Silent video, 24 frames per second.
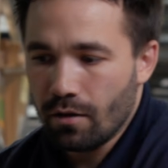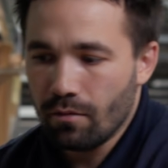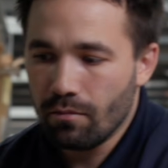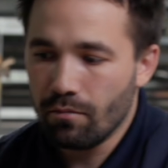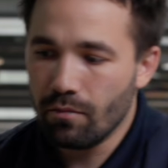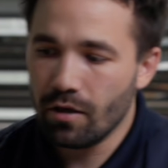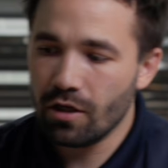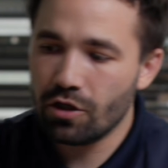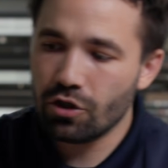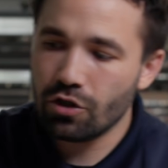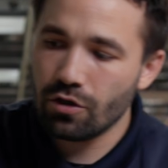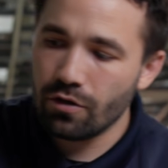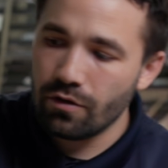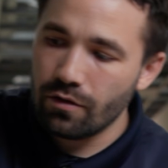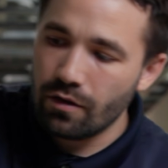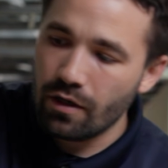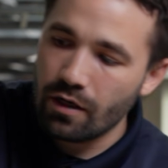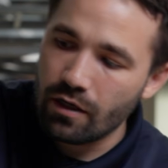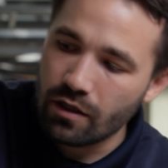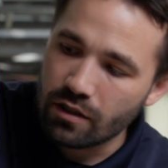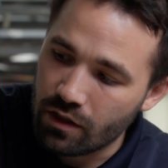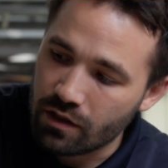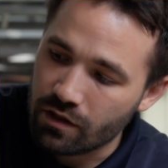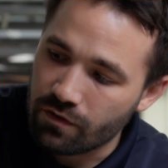Make sure
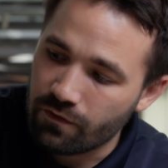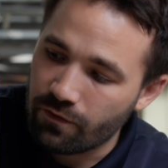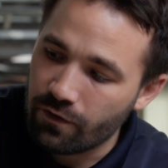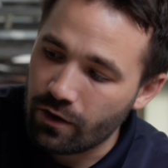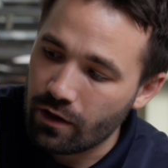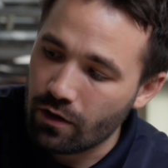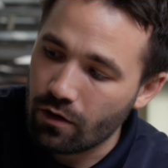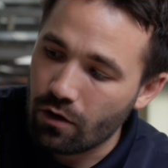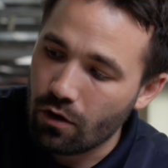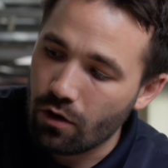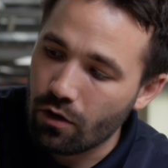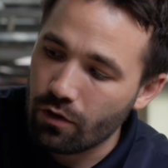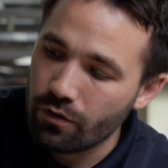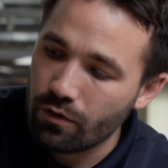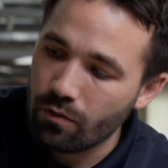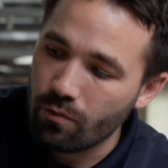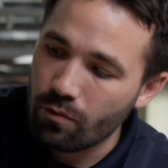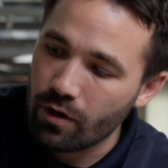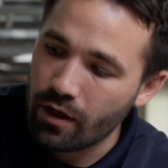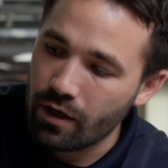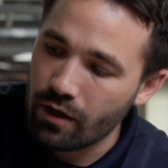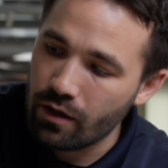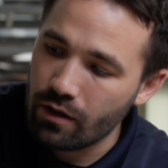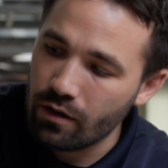that it is fit all the
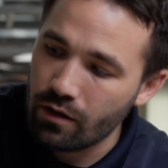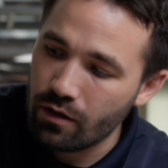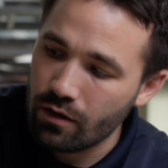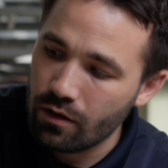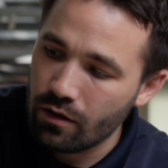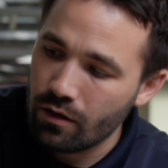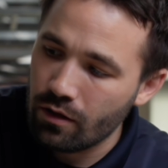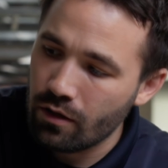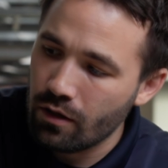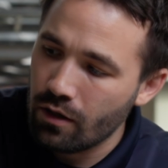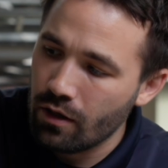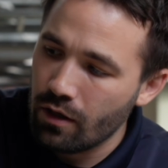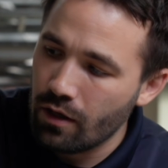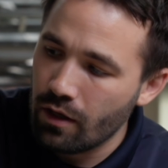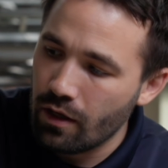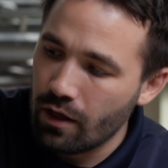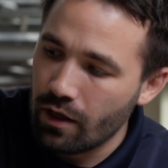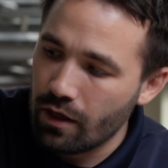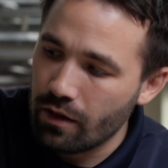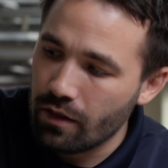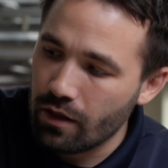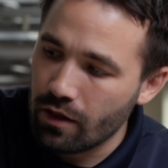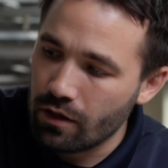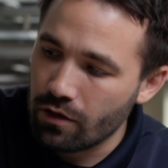way,
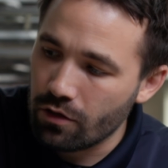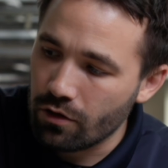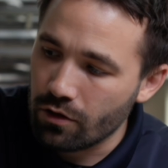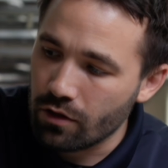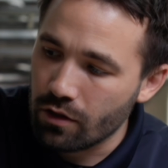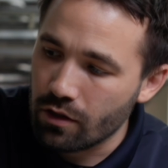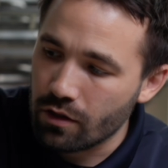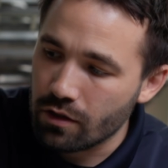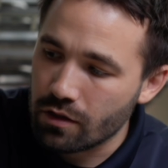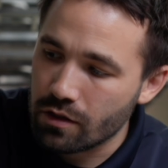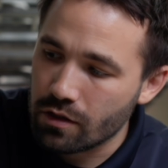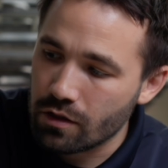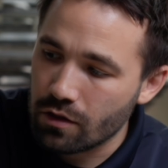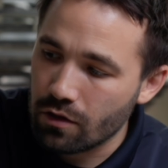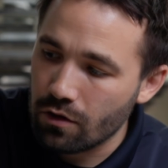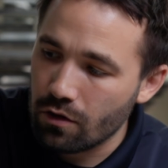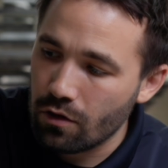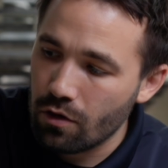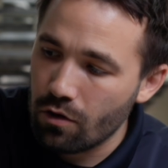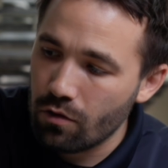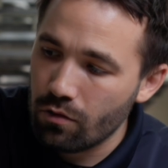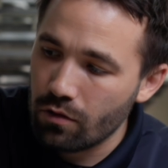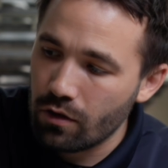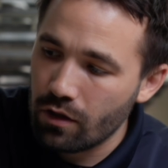and then you're going to
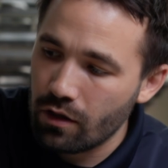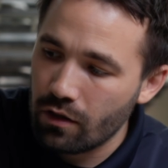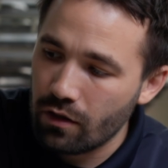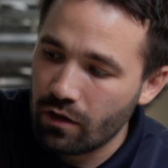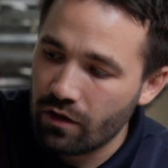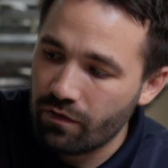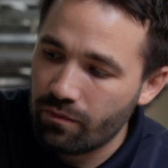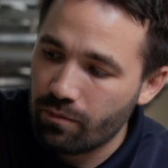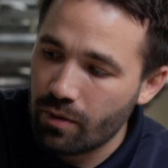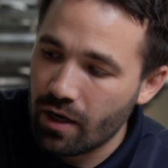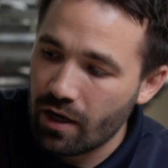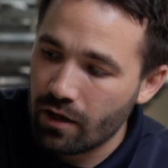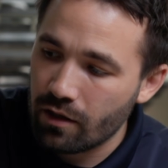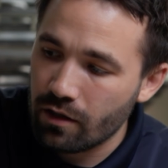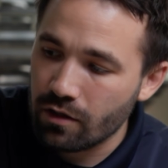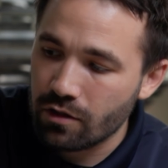slowly lift back